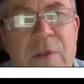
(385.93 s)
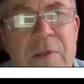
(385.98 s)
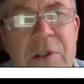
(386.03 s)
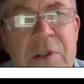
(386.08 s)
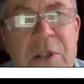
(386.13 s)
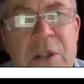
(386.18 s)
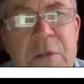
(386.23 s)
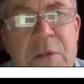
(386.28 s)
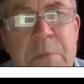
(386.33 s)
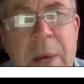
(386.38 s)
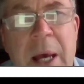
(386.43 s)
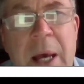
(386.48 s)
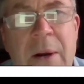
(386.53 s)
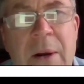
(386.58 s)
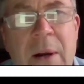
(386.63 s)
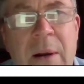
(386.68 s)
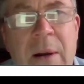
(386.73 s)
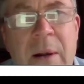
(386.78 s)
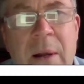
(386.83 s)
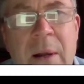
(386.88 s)
to see how
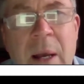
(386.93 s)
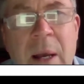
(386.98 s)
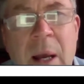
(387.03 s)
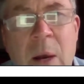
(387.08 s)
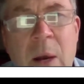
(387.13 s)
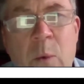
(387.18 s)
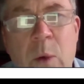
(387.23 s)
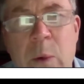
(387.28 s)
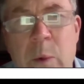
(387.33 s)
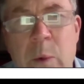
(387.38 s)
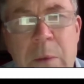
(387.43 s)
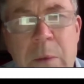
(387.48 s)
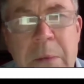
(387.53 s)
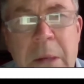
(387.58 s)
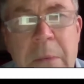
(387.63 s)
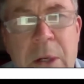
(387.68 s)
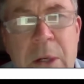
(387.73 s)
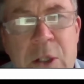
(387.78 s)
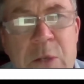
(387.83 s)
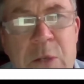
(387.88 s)
we could make our
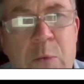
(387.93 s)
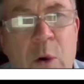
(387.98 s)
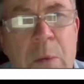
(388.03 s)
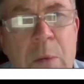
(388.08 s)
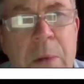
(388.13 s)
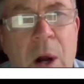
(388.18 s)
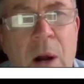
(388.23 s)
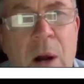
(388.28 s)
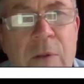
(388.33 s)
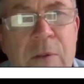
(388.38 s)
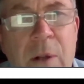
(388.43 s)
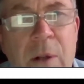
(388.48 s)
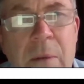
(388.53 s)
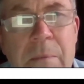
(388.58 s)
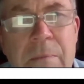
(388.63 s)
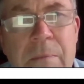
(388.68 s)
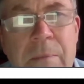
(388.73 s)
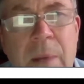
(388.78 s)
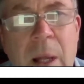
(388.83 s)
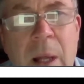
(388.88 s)
services better,
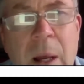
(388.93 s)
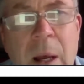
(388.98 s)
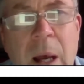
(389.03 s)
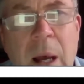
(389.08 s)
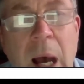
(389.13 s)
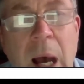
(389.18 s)
we